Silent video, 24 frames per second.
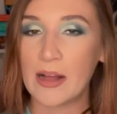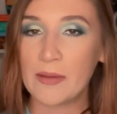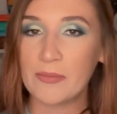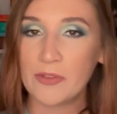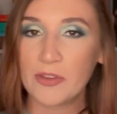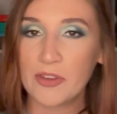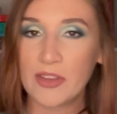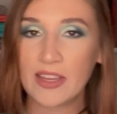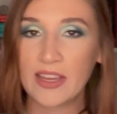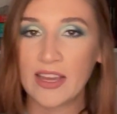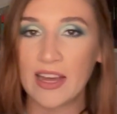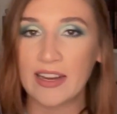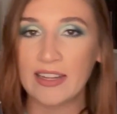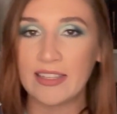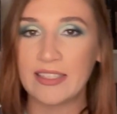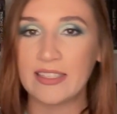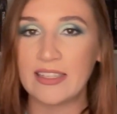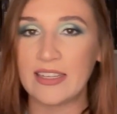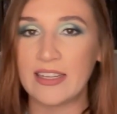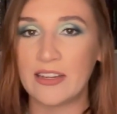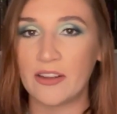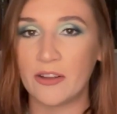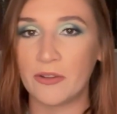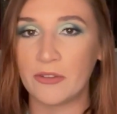You can kind of
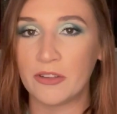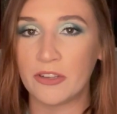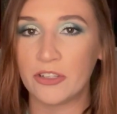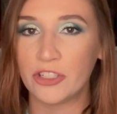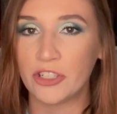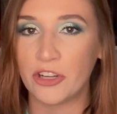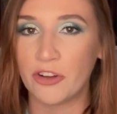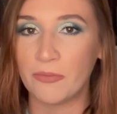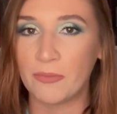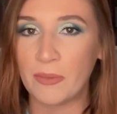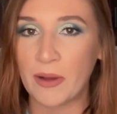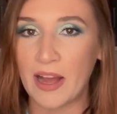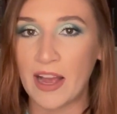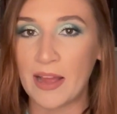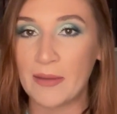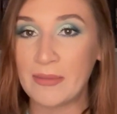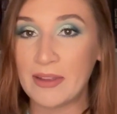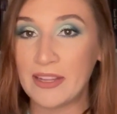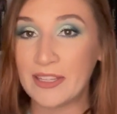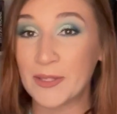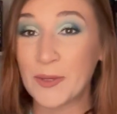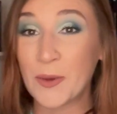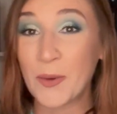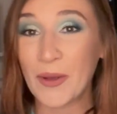see it on the shelf behind
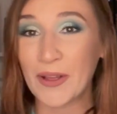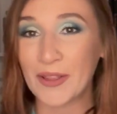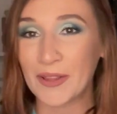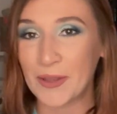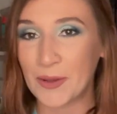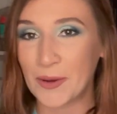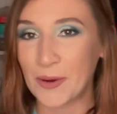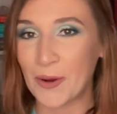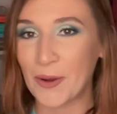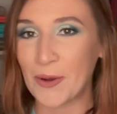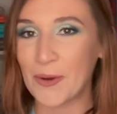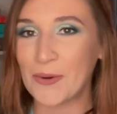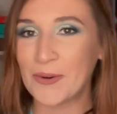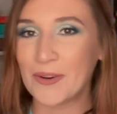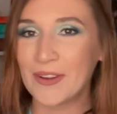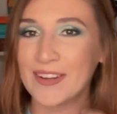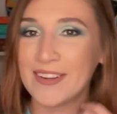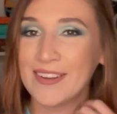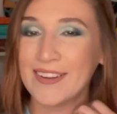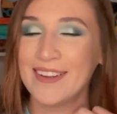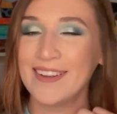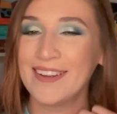me. It's quickly grown.